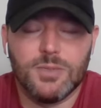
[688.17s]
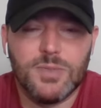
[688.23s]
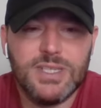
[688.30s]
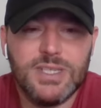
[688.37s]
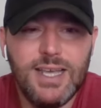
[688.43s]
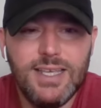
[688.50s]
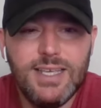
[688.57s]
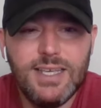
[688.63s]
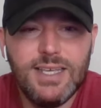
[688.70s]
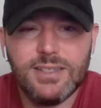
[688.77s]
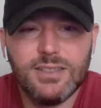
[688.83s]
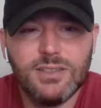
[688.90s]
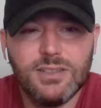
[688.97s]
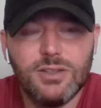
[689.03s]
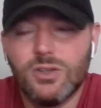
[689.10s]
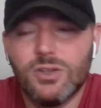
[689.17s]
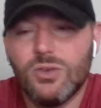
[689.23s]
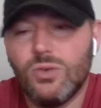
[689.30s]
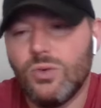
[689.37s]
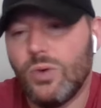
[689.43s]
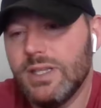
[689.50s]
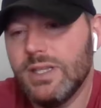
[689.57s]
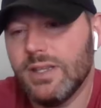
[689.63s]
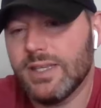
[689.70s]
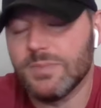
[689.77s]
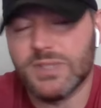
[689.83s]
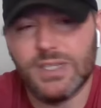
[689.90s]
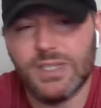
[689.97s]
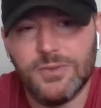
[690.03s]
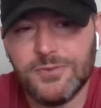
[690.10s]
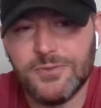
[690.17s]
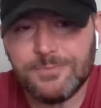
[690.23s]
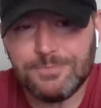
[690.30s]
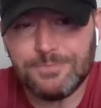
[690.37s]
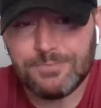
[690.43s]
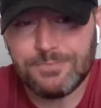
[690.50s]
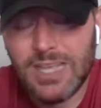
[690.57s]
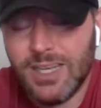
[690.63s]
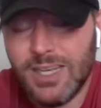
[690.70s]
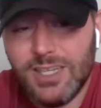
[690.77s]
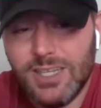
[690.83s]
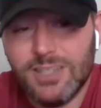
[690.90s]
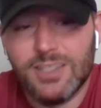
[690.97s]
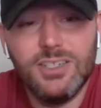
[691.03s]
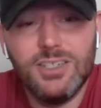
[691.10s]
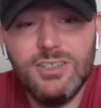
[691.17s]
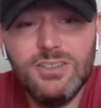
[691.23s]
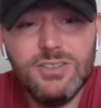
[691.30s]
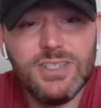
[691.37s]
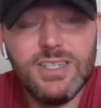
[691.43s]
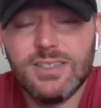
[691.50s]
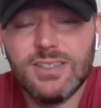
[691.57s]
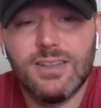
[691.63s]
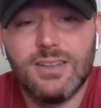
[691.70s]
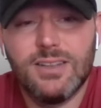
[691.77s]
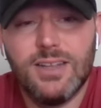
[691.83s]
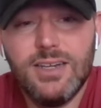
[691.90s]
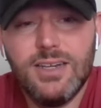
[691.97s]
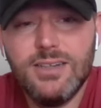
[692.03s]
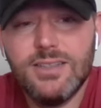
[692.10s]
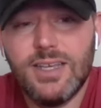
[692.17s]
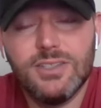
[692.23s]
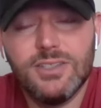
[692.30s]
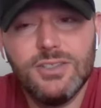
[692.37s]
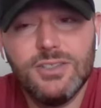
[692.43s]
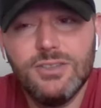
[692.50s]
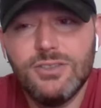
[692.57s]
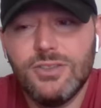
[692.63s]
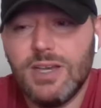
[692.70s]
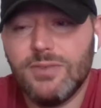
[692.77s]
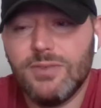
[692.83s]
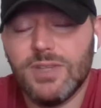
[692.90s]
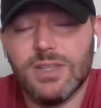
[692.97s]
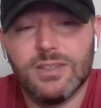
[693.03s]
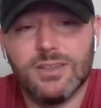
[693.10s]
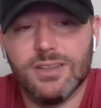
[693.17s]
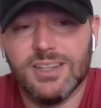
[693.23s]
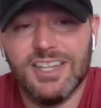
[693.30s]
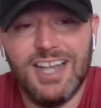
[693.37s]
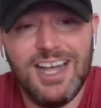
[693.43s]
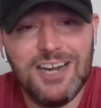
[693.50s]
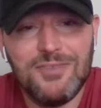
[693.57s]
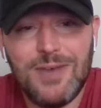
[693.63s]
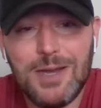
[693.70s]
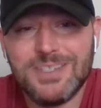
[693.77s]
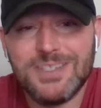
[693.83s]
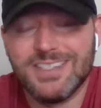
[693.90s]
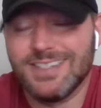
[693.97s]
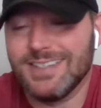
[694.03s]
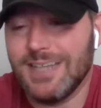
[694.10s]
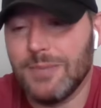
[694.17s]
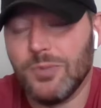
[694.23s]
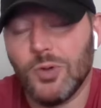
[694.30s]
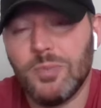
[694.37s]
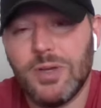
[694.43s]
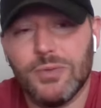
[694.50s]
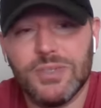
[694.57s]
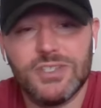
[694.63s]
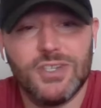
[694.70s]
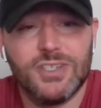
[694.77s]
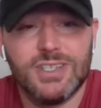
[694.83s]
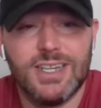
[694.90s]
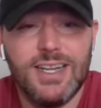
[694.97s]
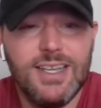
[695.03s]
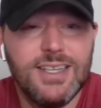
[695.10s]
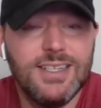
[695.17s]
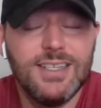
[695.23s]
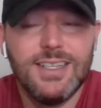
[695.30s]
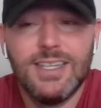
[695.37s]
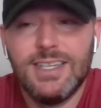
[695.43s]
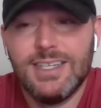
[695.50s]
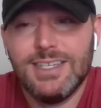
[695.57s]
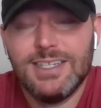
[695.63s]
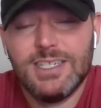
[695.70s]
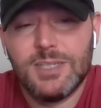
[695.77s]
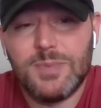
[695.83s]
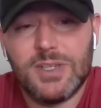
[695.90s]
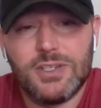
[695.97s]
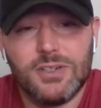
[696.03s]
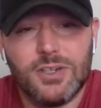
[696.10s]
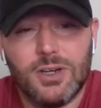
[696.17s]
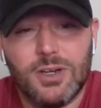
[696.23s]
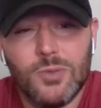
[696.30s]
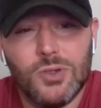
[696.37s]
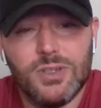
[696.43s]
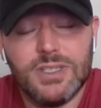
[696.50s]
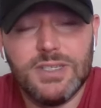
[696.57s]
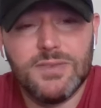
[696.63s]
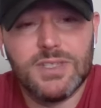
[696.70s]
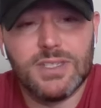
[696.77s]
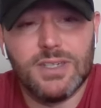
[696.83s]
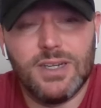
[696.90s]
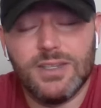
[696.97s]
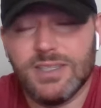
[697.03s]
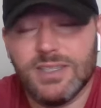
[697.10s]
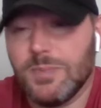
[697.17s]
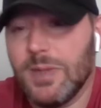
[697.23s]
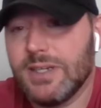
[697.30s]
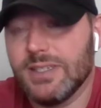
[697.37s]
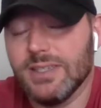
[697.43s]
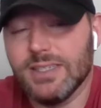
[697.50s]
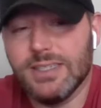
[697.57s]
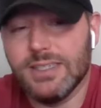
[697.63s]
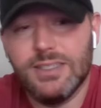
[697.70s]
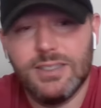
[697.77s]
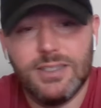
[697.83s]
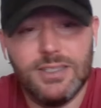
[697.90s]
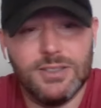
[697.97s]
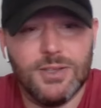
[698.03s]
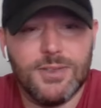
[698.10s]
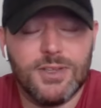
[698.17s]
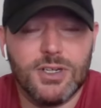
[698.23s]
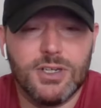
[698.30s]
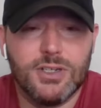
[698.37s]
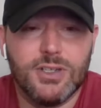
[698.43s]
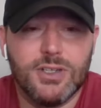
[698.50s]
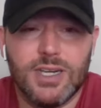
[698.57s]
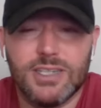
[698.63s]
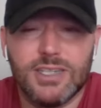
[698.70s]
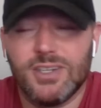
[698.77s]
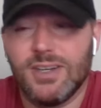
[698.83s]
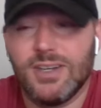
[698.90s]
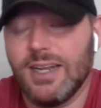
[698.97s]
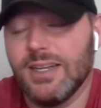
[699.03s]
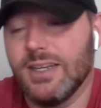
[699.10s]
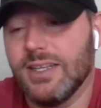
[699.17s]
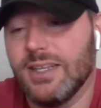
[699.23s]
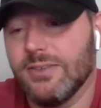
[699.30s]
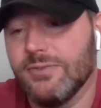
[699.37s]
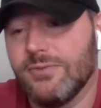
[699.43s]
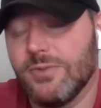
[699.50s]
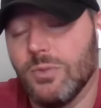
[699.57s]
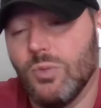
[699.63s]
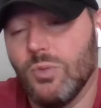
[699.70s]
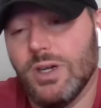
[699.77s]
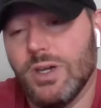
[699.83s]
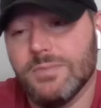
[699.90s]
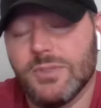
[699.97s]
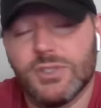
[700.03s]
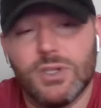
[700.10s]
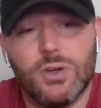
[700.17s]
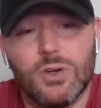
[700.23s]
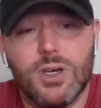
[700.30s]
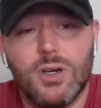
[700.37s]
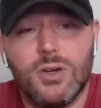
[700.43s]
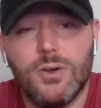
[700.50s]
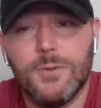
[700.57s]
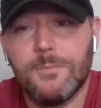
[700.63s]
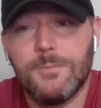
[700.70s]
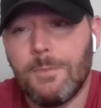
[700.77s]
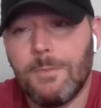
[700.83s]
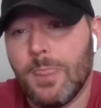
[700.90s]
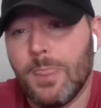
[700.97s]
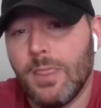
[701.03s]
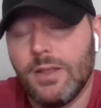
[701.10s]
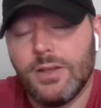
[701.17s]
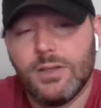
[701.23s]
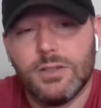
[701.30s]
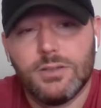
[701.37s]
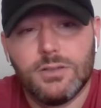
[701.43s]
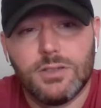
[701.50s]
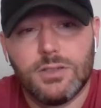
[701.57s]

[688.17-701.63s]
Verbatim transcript: not a concern. But yeah, he hasn't looked quite like himself. The good news is there that you do you have a lot of options in that bullpen. We saw today, Spencer Turnbull leaves unexpectedly in the third. You got shut out inning from what Soto,